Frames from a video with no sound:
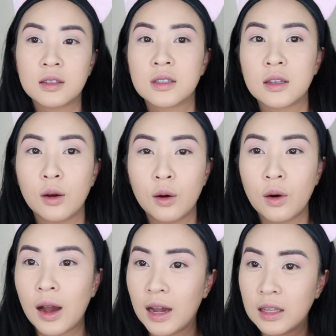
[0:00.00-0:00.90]
So
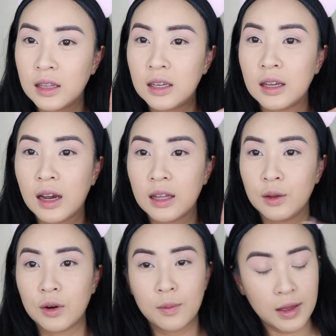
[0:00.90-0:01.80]
highly, highly
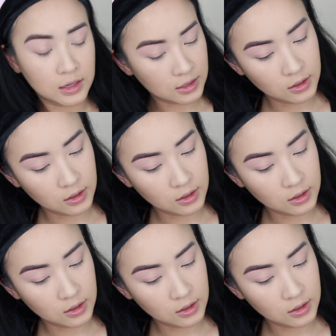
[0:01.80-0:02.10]
recommend.